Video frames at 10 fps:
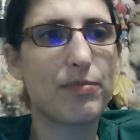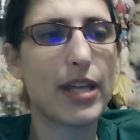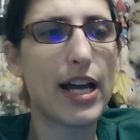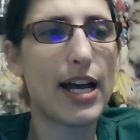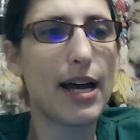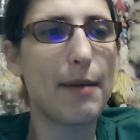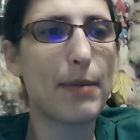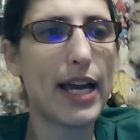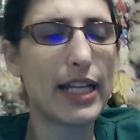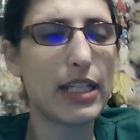
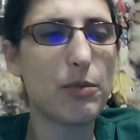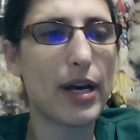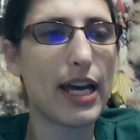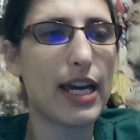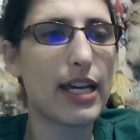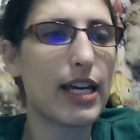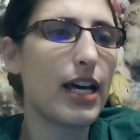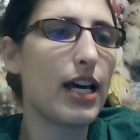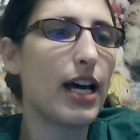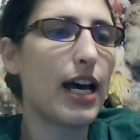But anyway,
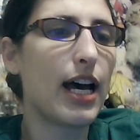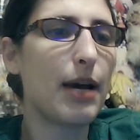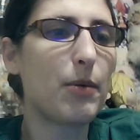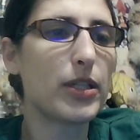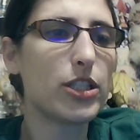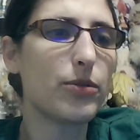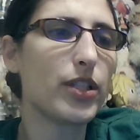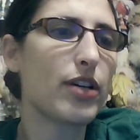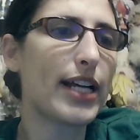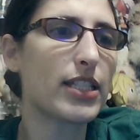I want to know what
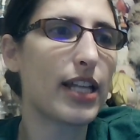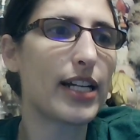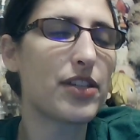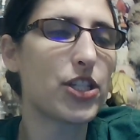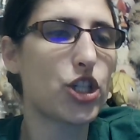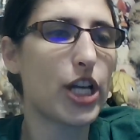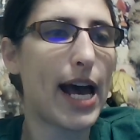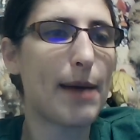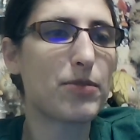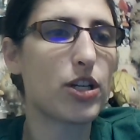you guys thought of this
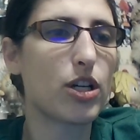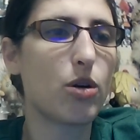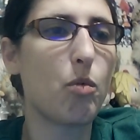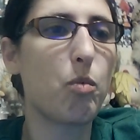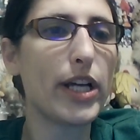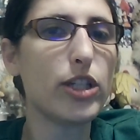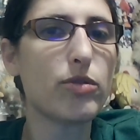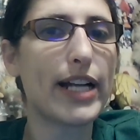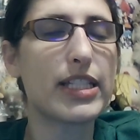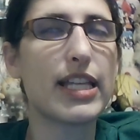chapter, what you
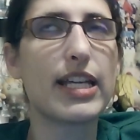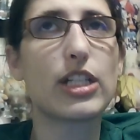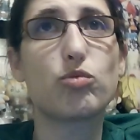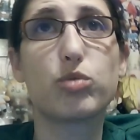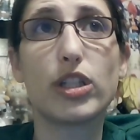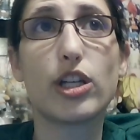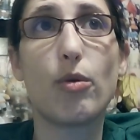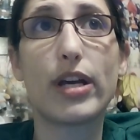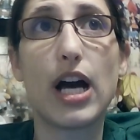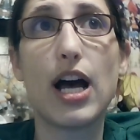guys think is really
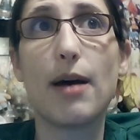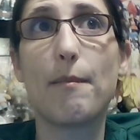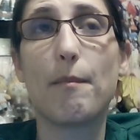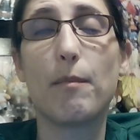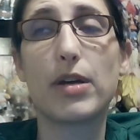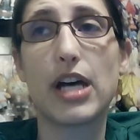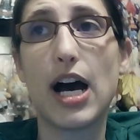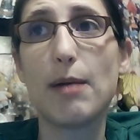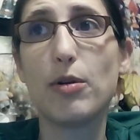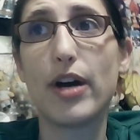going on with
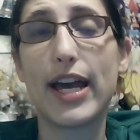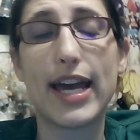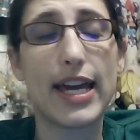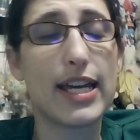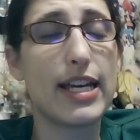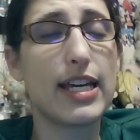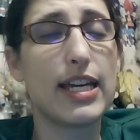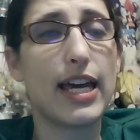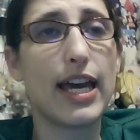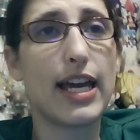Hamawe,
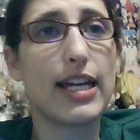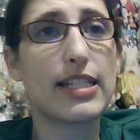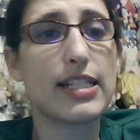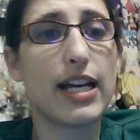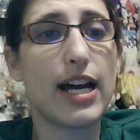and